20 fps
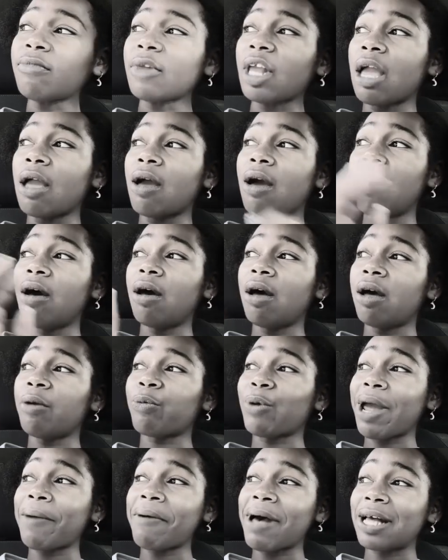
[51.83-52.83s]

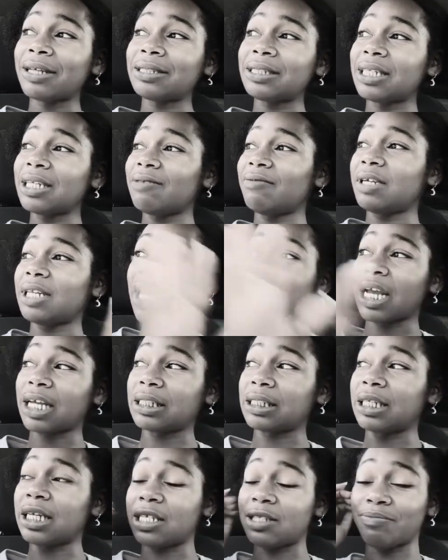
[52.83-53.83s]
Rap House TV, like I
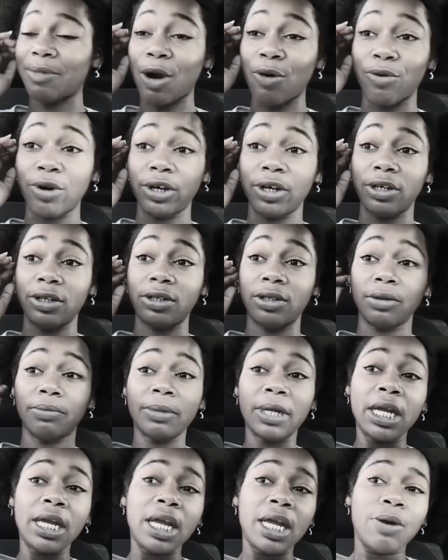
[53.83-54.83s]
said, that's my runner up.
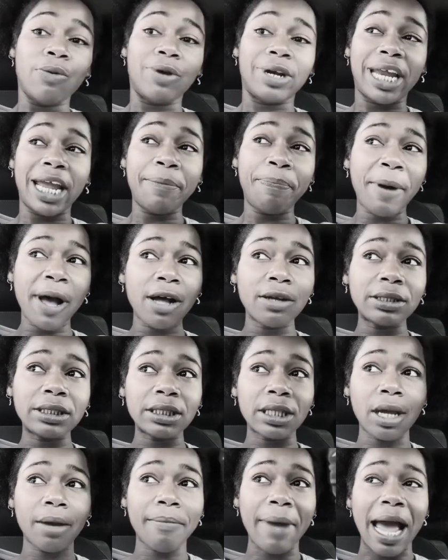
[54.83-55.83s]
When they post
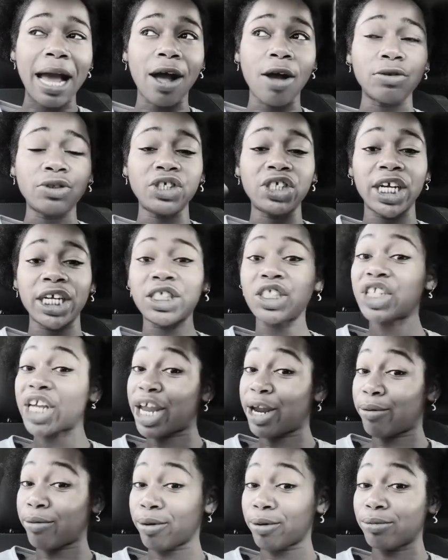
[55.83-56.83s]
something, I go check
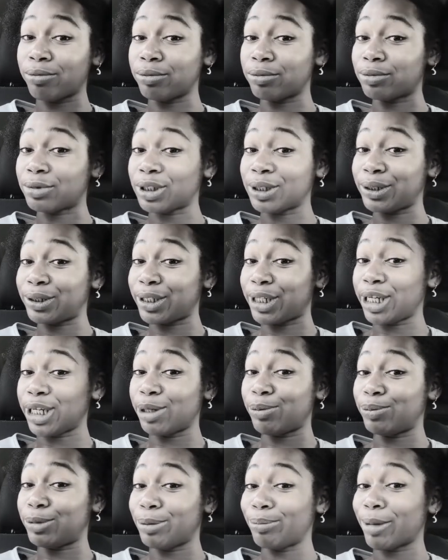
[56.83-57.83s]
Shade Room to see
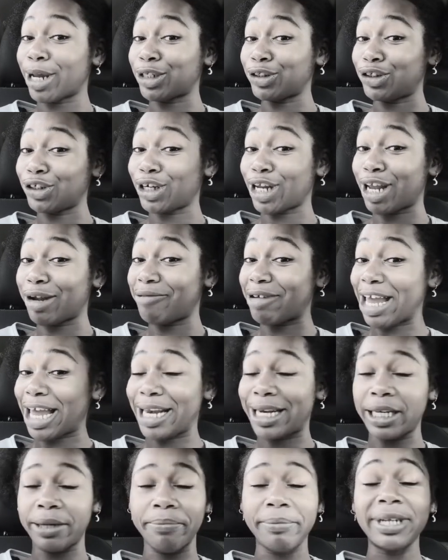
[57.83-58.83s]
if make sure they
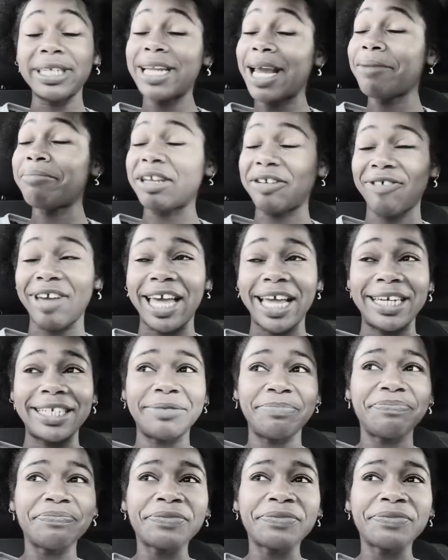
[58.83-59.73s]
valid, but they be valid.